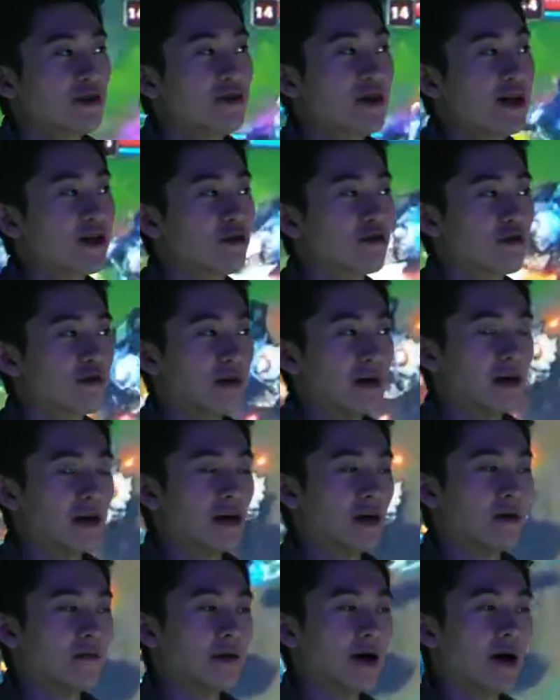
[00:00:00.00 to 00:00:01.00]
then you're
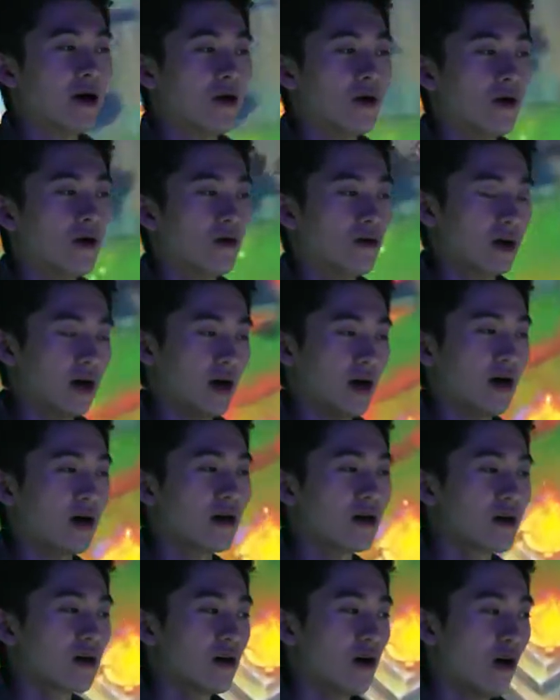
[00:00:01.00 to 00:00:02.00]
thinking about, okay,
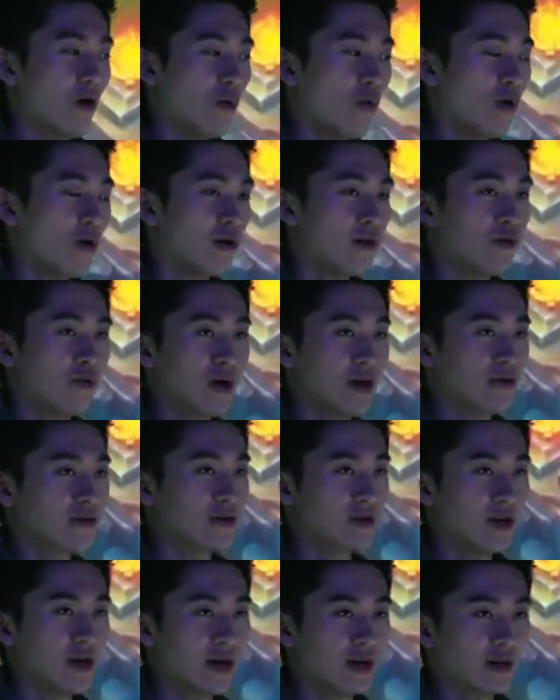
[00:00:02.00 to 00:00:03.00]
what are the
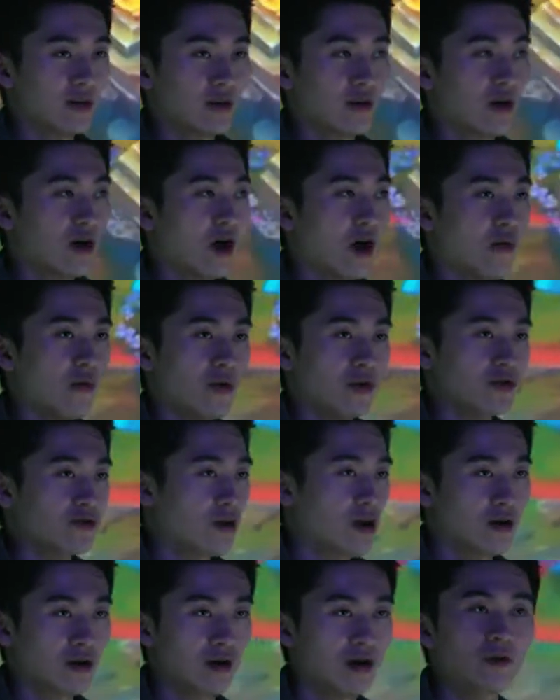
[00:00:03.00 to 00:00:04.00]
waves like? Are we
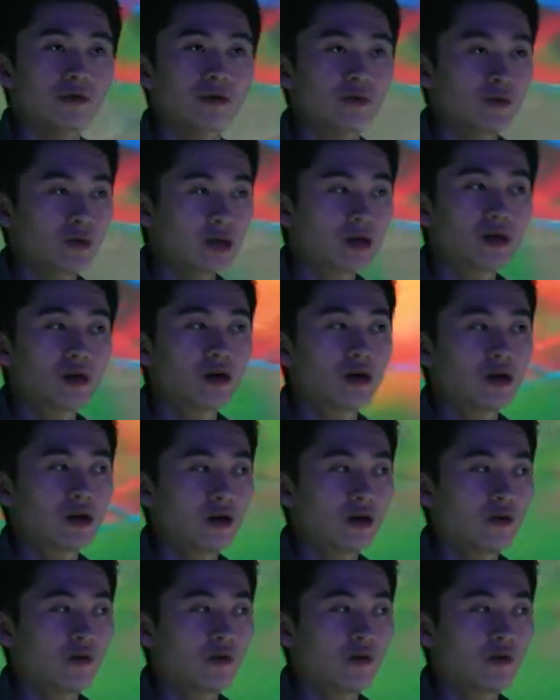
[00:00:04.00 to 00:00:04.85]
stronger? Are we weaker?